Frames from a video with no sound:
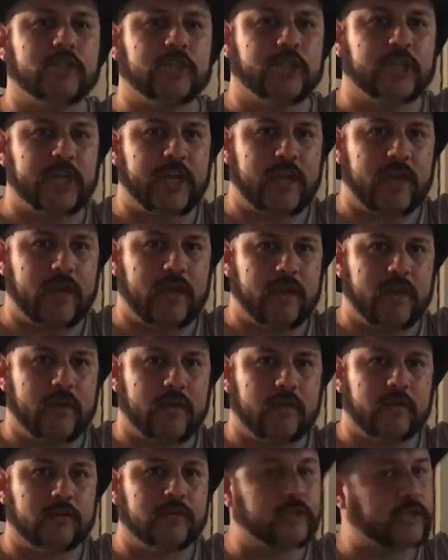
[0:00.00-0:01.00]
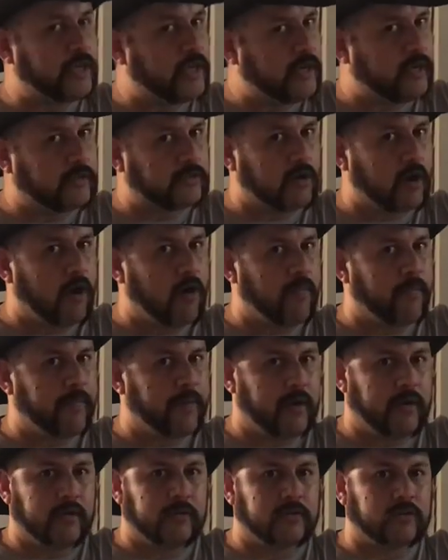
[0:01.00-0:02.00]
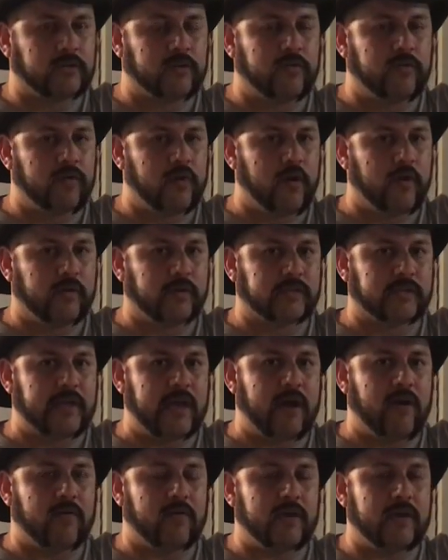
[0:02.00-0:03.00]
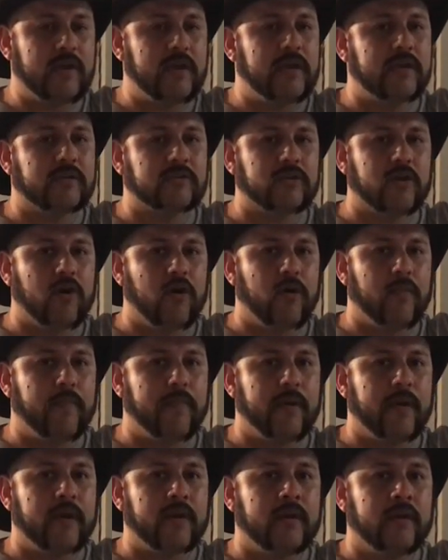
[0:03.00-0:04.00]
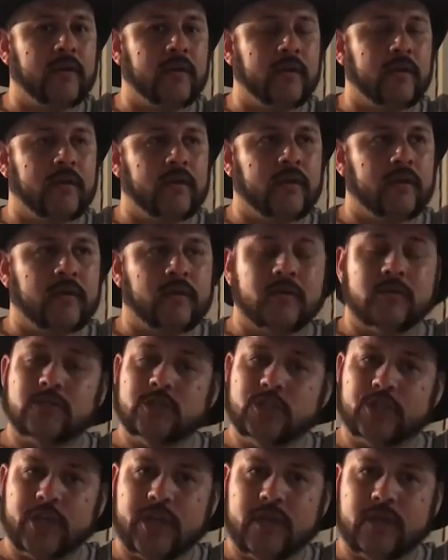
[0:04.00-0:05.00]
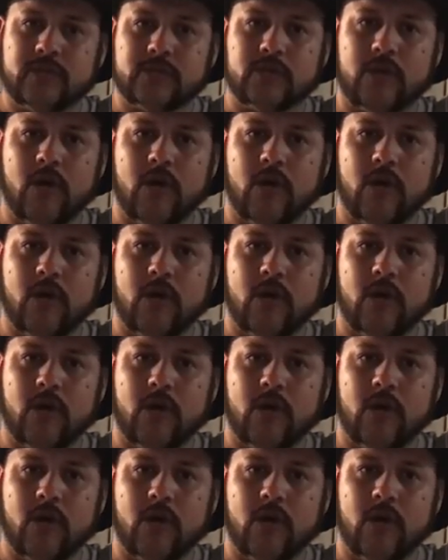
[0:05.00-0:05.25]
G. G is open. So notice now, E is open, G is